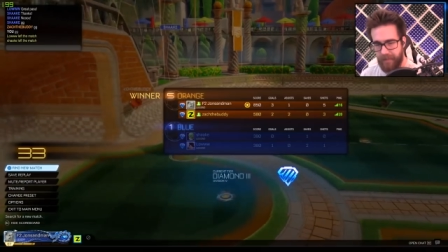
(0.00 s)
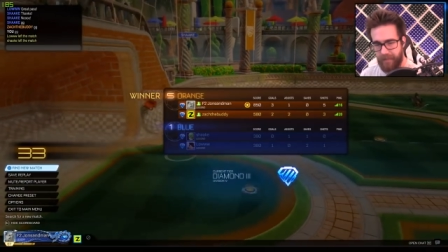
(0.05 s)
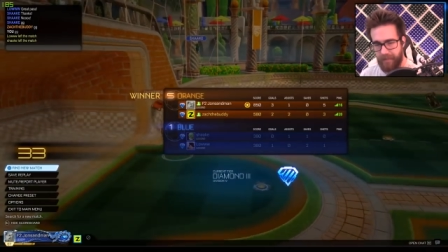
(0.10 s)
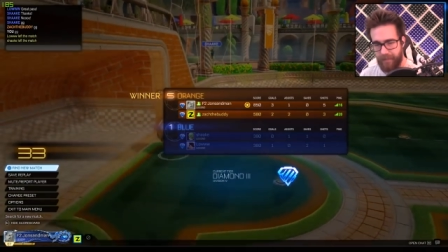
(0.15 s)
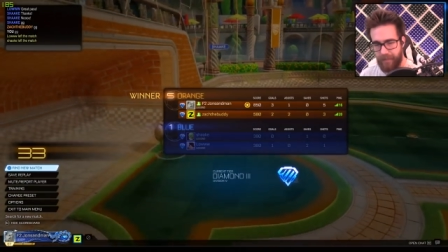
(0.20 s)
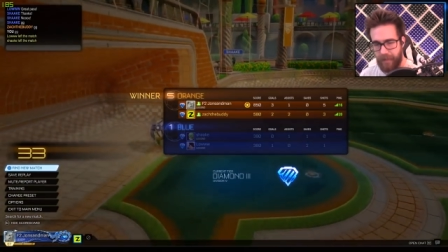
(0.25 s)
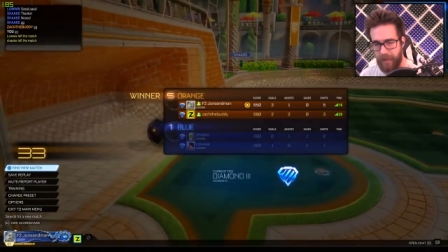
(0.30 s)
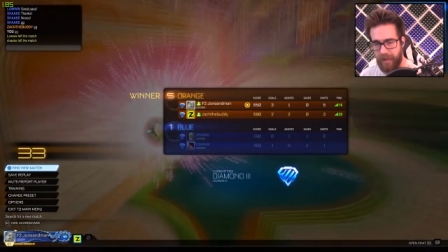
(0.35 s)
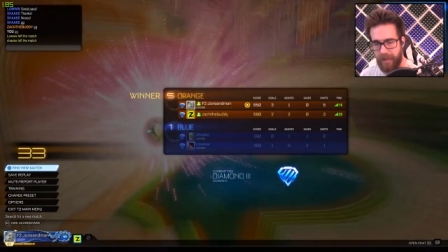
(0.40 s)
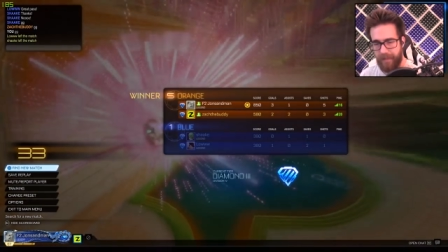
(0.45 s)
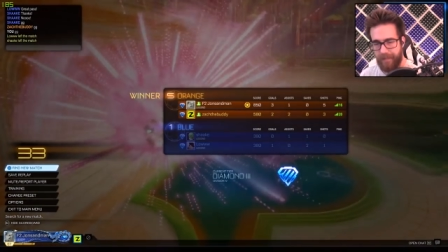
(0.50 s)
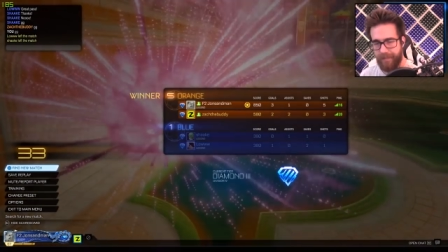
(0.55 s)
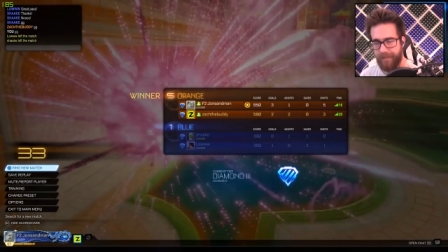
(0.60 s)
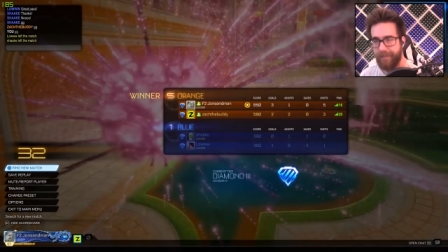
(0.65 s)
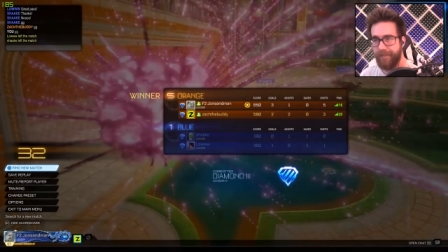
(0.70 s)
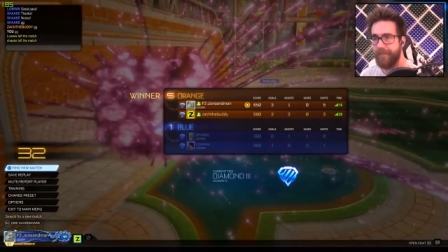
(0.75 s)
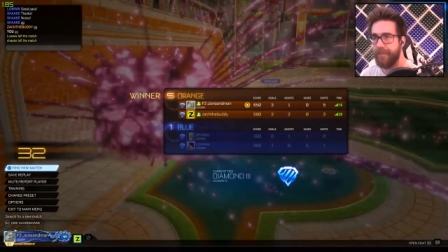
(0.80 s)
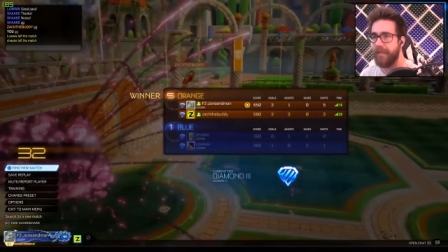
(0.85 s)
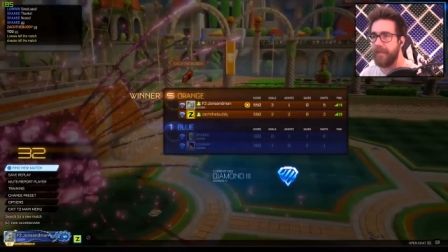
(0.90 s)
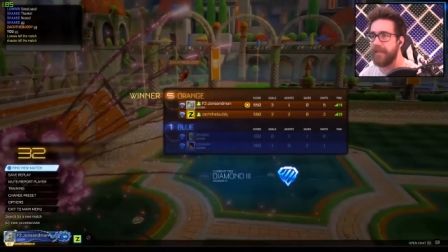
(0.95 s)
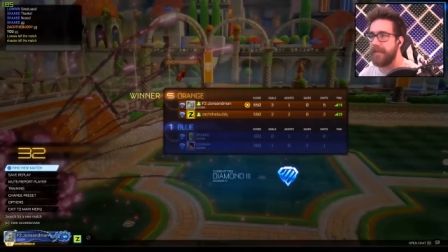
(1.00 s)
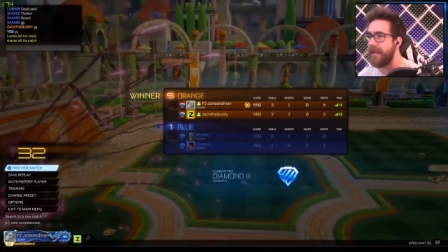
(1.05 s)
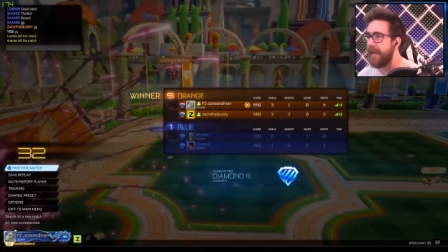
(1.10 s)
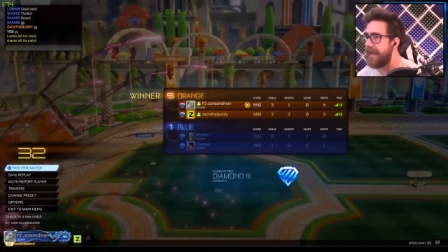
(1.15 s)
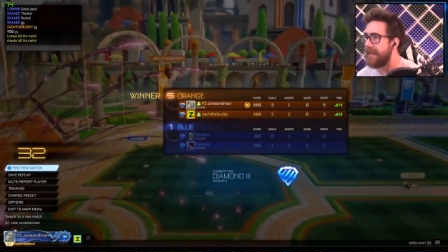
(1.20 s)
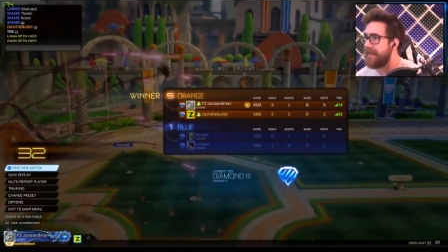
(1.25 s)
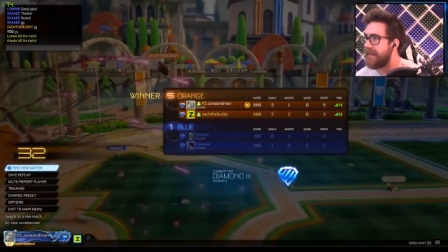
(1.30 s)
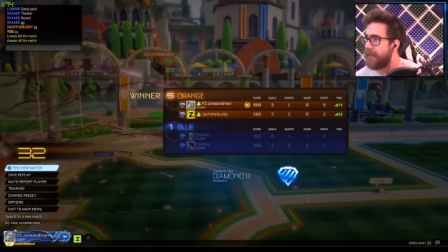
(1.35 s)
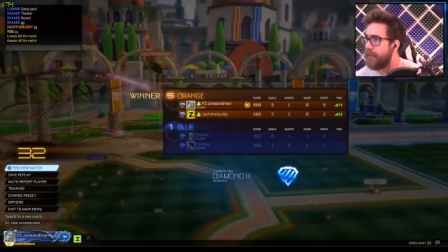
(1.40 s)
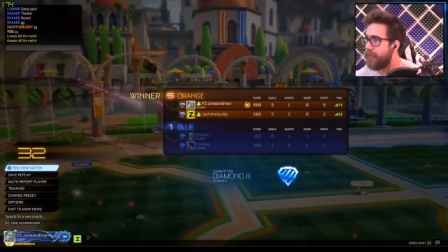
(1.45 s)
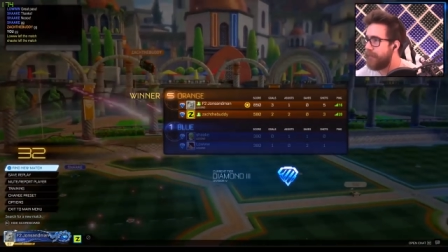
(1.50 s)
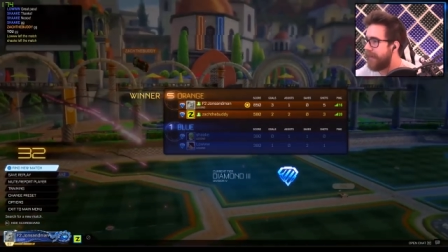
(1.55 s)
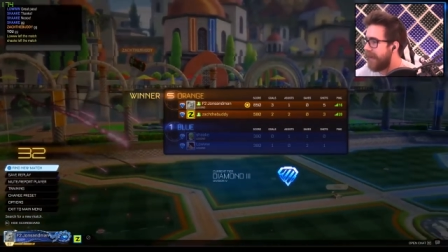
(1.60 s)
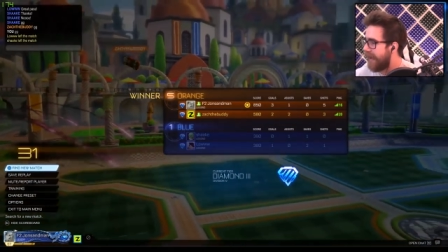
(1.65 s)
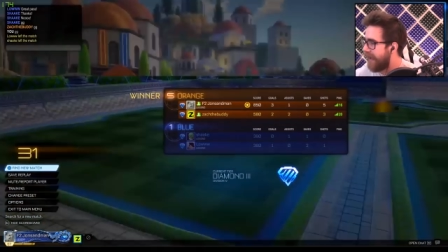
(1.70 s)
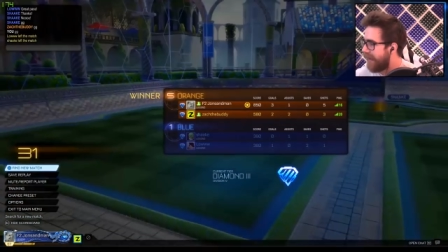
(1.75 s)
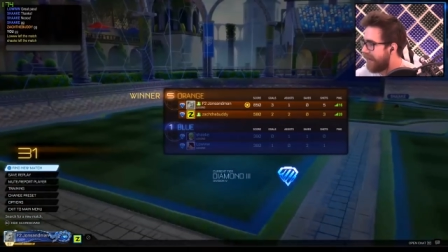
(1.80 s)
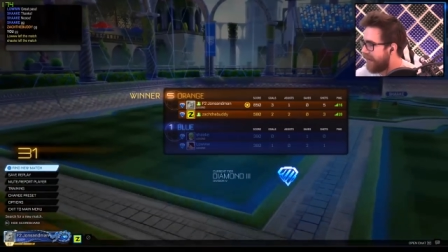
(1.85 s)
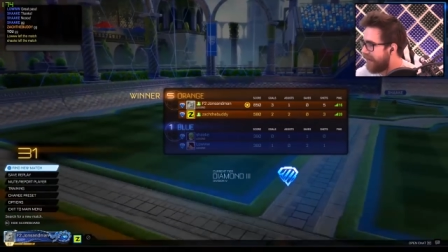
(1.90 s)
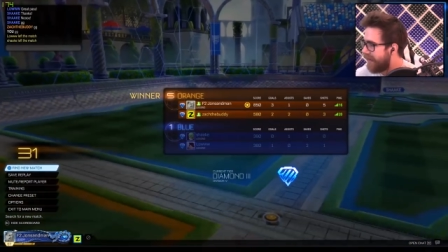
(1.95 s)
But today's a new
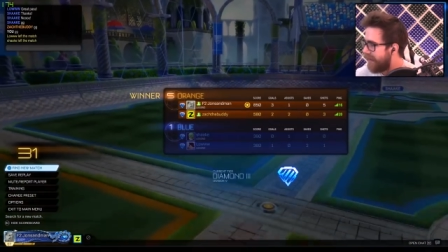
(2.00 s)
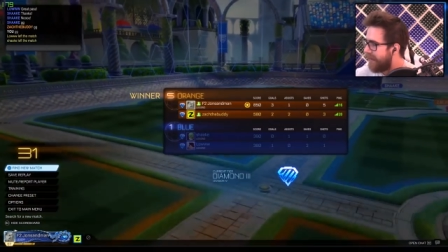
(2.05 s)
day.